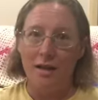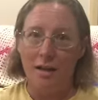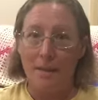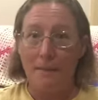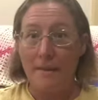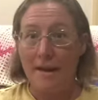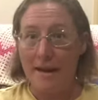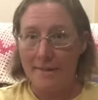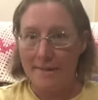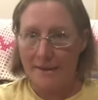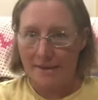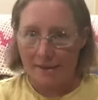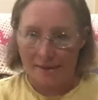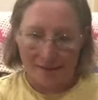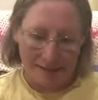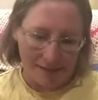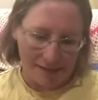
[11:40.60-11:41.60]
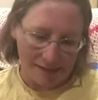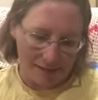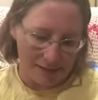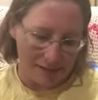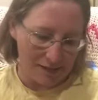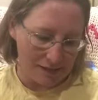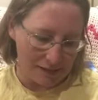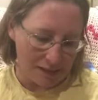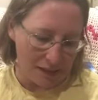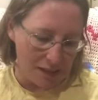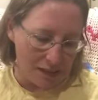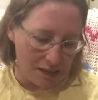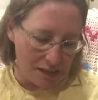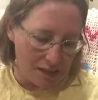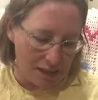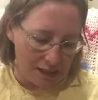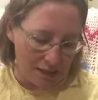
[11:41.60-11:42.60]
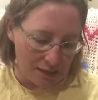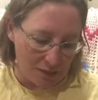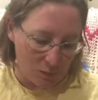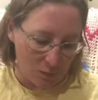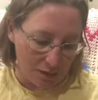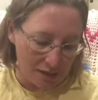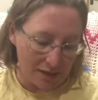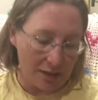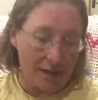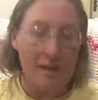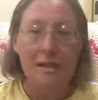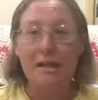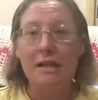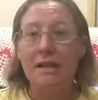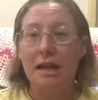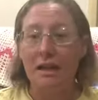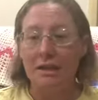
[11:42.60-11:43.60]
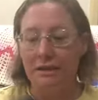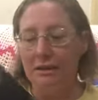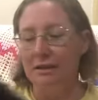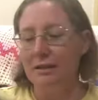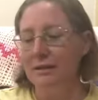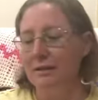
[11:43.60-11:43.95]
My Nemesis. Just want this done.